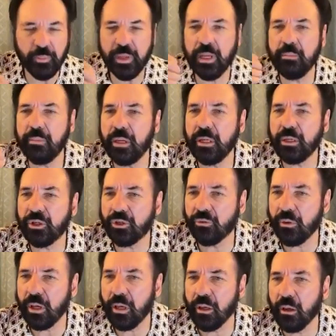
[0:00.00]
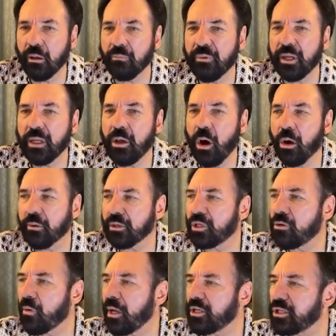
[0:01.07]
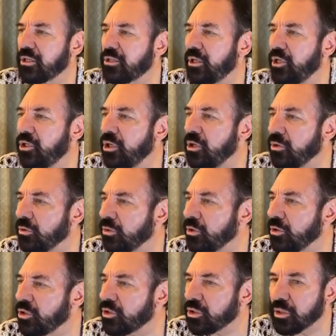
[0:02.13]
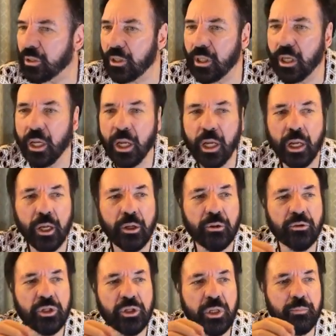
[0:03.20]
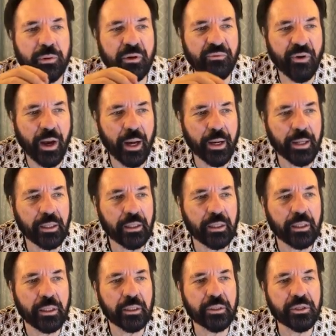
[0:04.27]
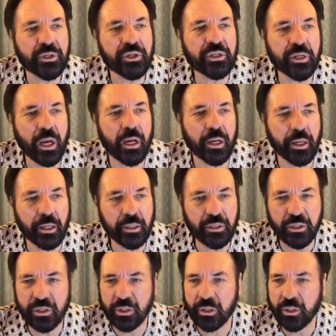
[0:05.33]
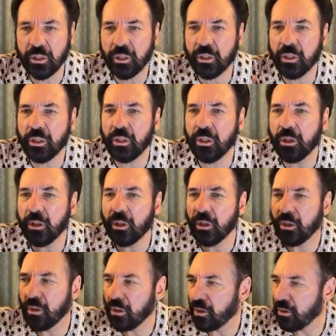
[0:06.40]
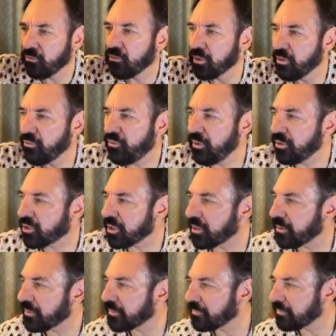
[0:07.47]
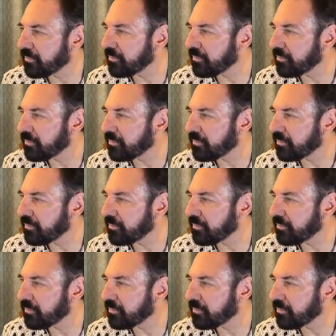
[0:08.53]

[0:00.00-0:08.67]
has been a ministry that God has graciously used to provide signs for the future.